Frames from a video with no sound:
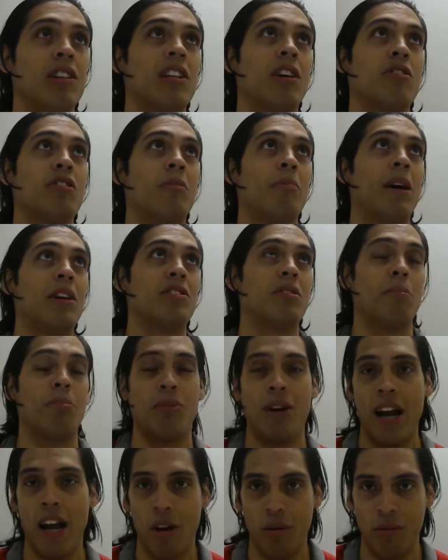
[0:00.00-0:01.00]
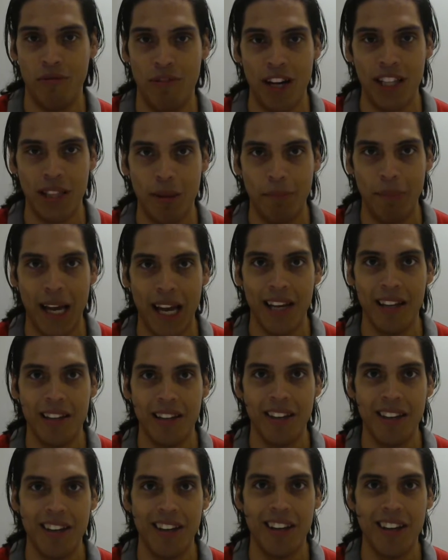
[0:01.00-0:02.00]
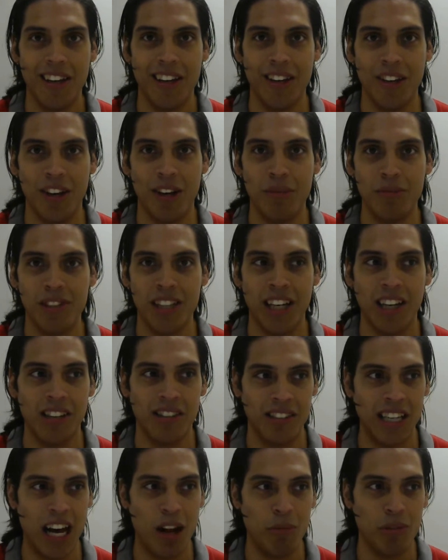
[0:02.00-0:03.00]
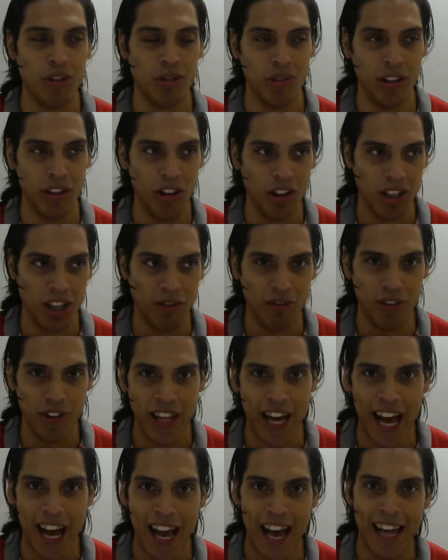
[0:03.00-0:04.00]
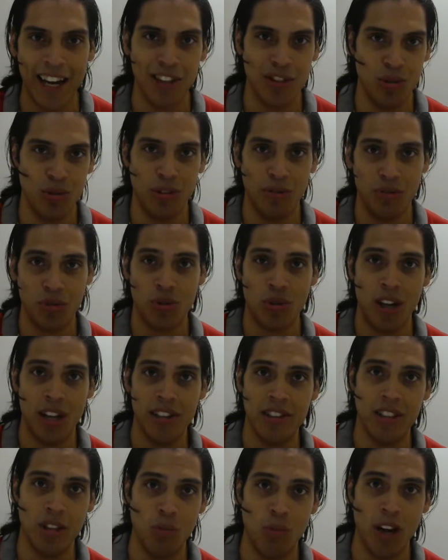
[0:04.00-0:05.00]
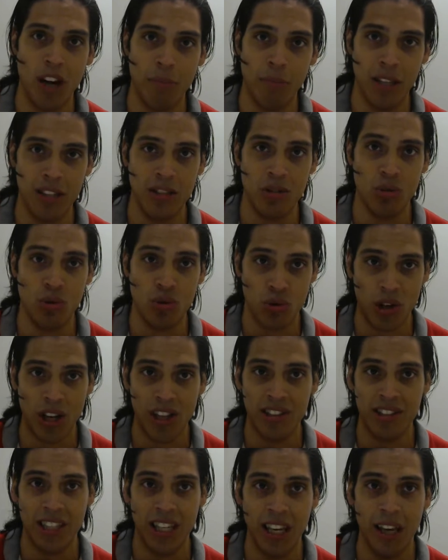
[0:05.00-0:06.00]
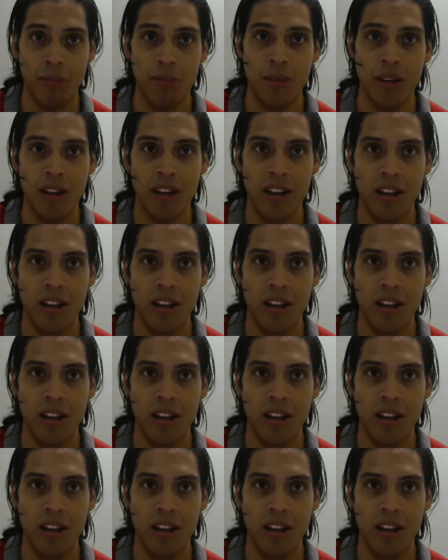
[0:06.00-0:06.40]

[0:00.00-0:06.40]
I was about to pray, I would find the pen. You know what I'm saying? Because God was only looking for that attitude of trust. He wanted me to trust Him.